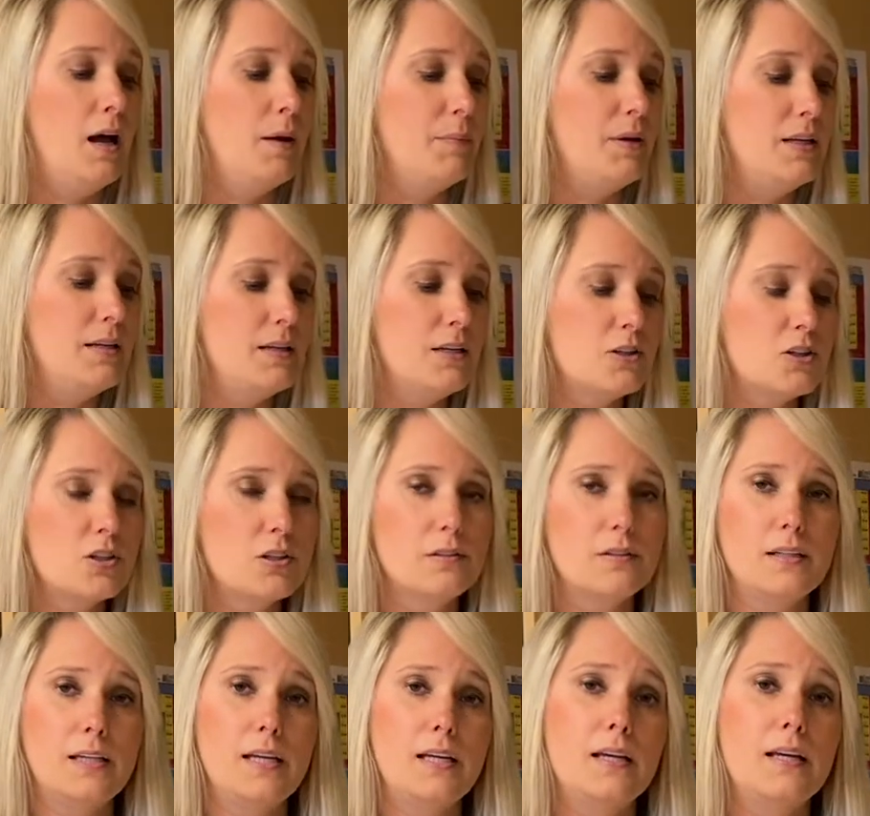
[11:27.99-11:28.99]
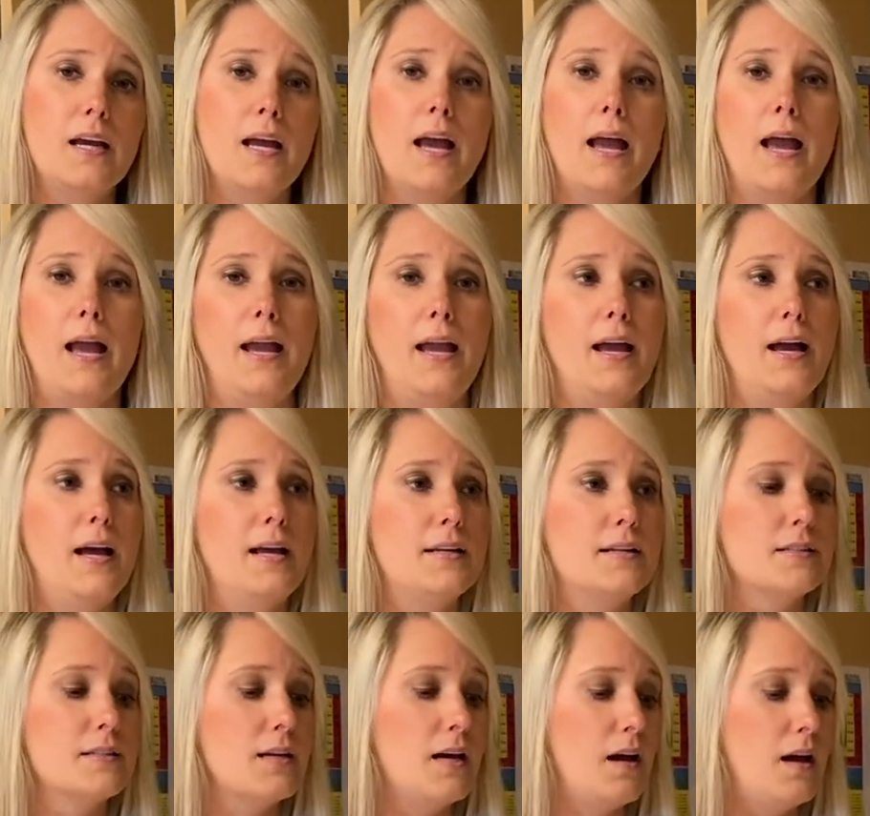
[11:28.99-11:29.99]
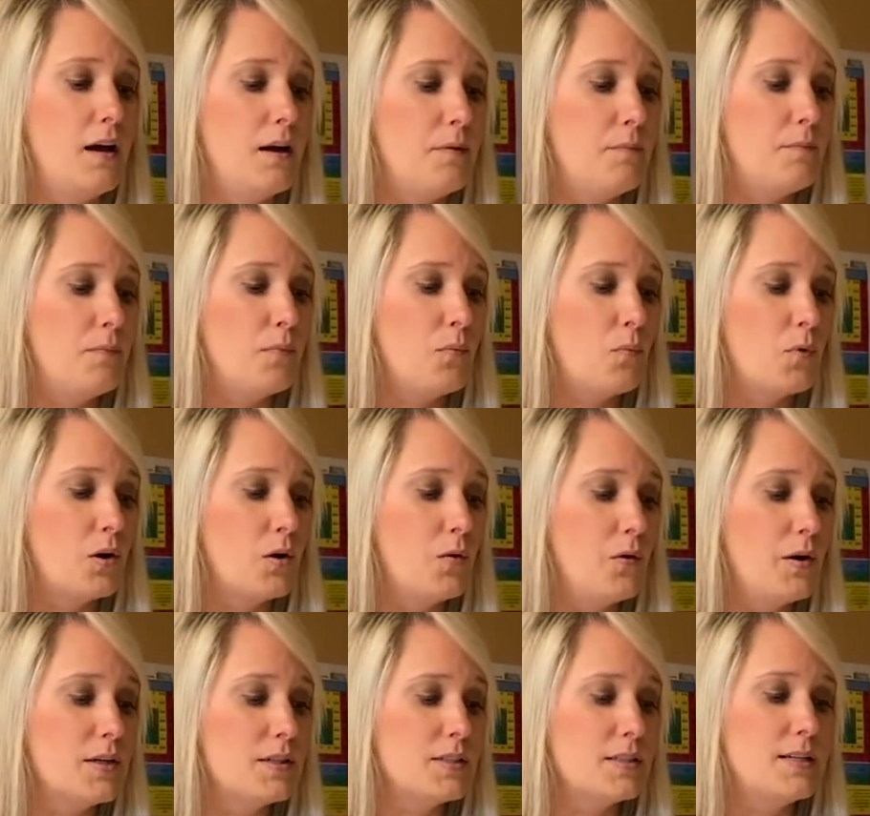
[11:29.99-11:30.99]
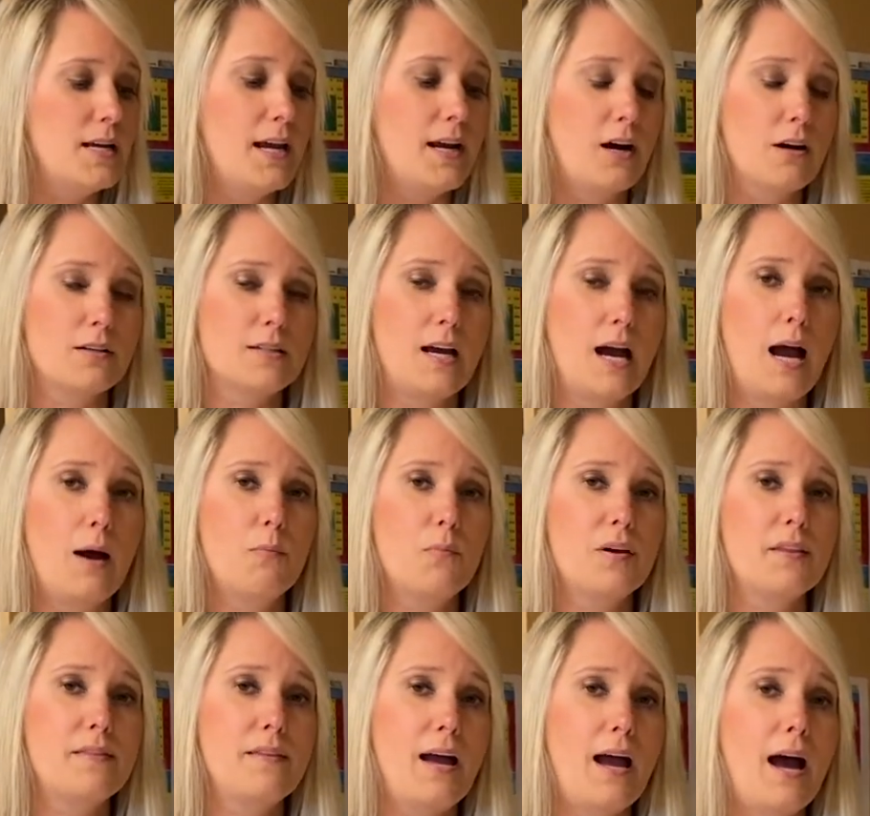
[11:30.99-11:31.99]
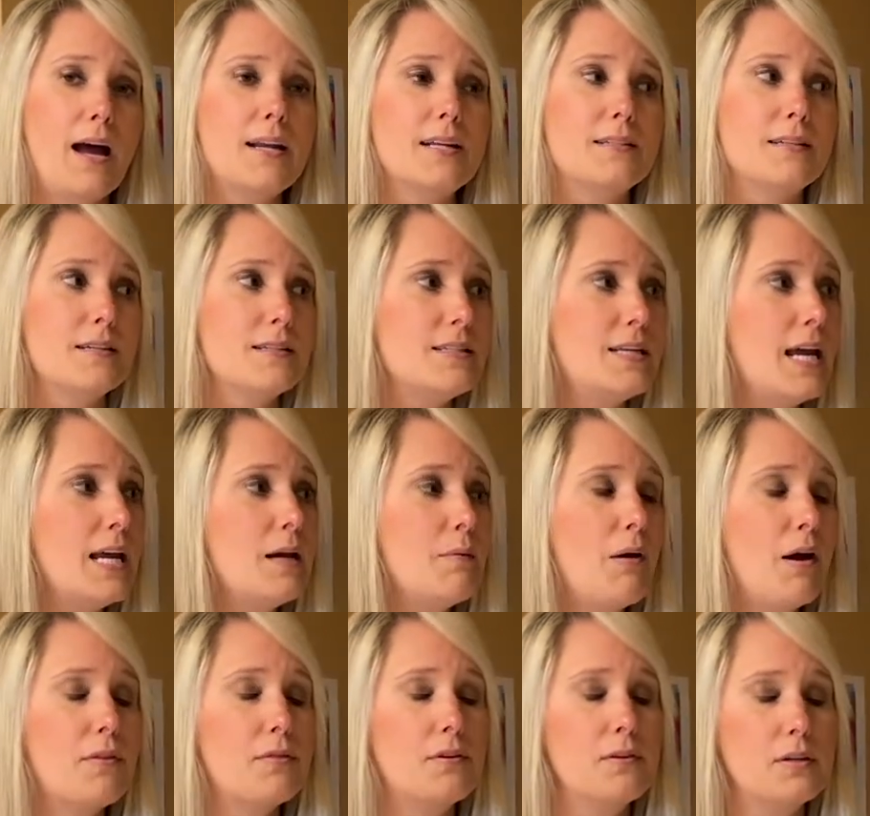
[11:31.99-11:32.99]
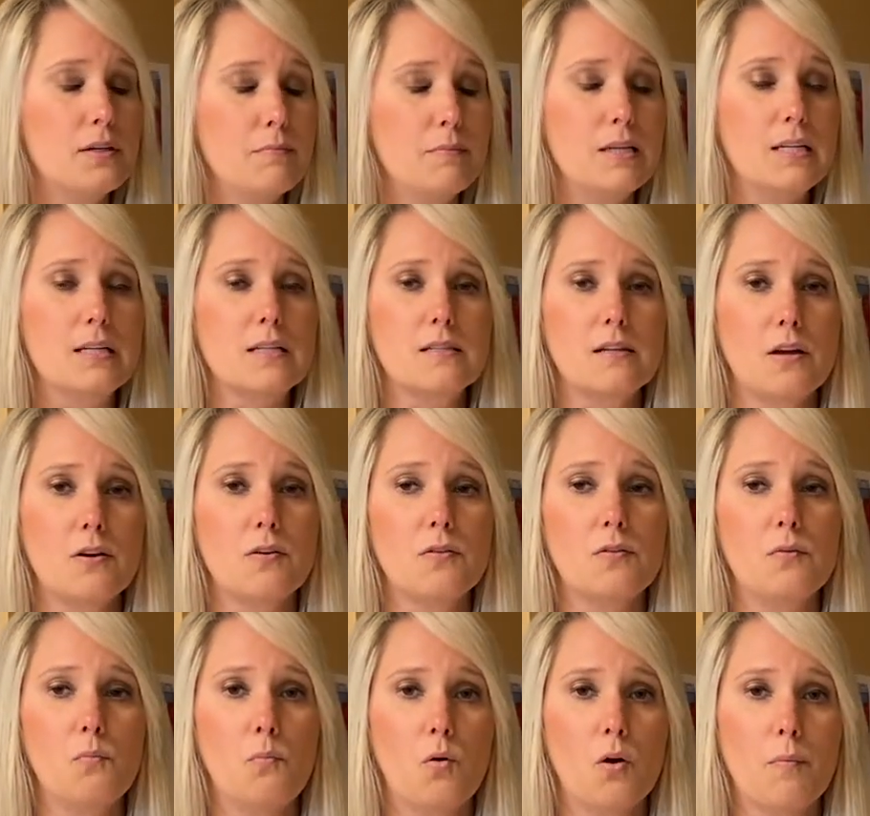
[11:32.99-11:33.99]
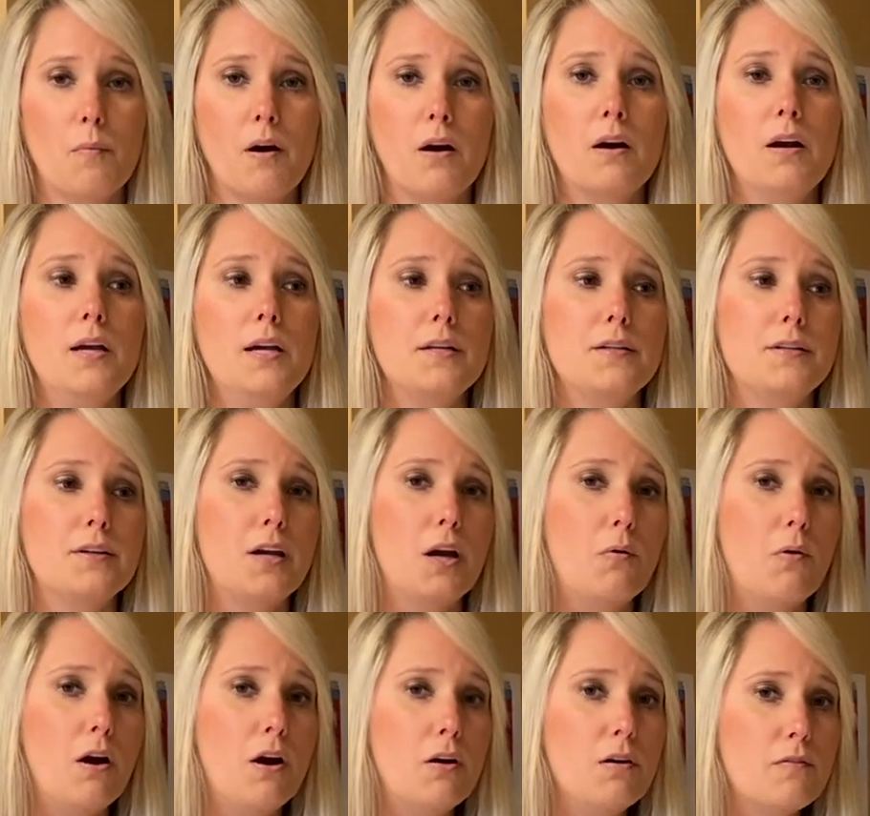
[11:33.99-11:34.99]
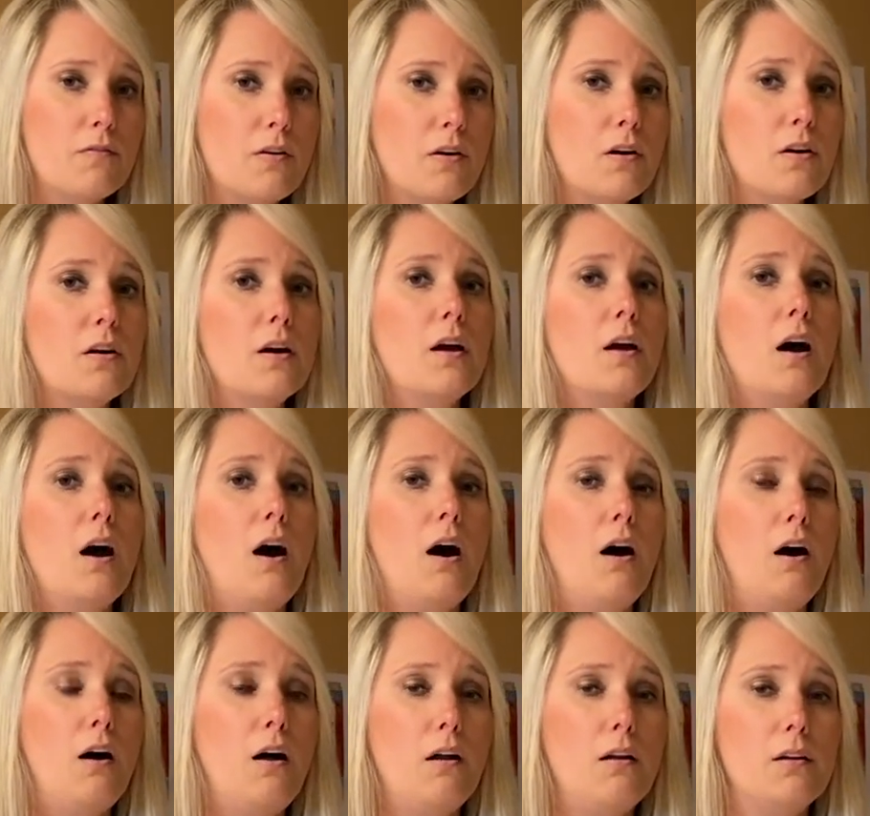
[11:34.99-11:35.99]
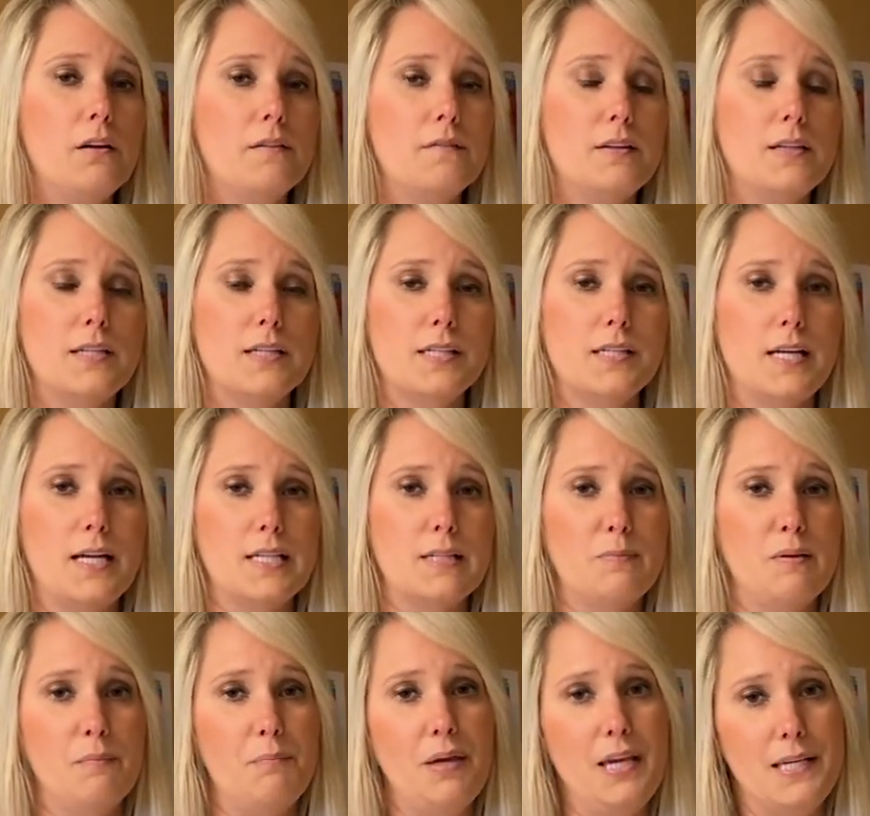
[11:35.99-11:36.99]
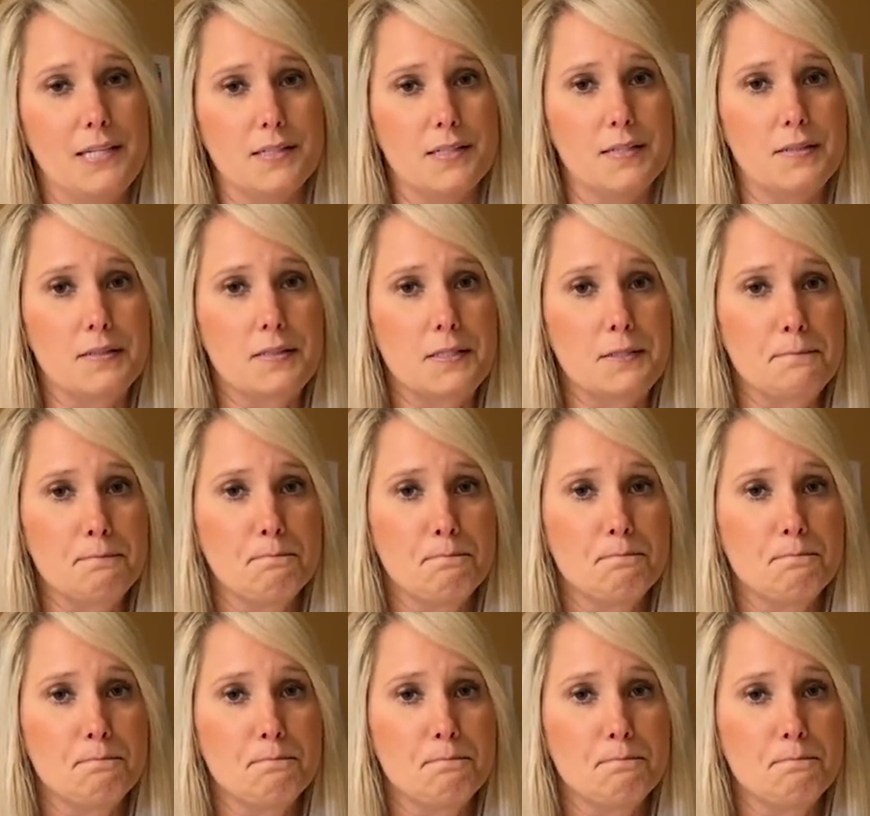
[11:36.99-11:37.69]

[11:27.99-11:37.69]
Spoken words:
initially, and we're going to take our time with that. It does take about 30 minutes under the warmer to go over all of the assessment pieces.